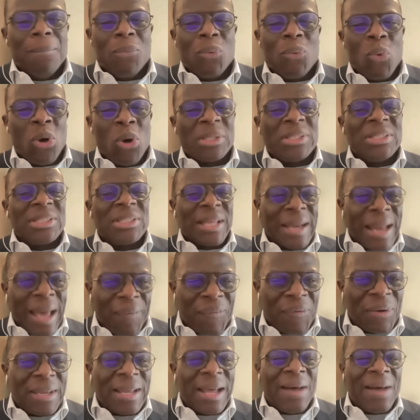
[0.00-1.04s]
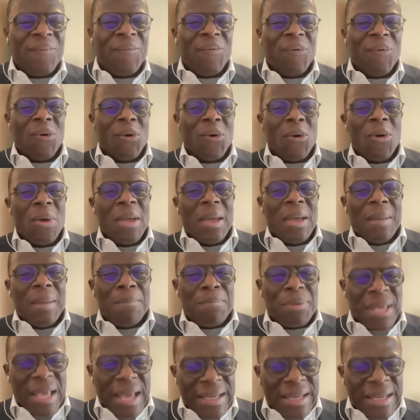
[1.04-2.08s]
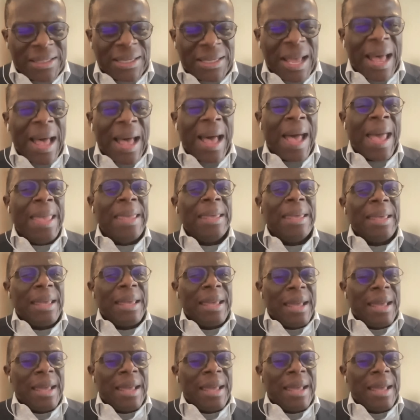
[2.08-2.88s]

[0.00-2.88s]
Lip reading: worked in South Africa for PSI,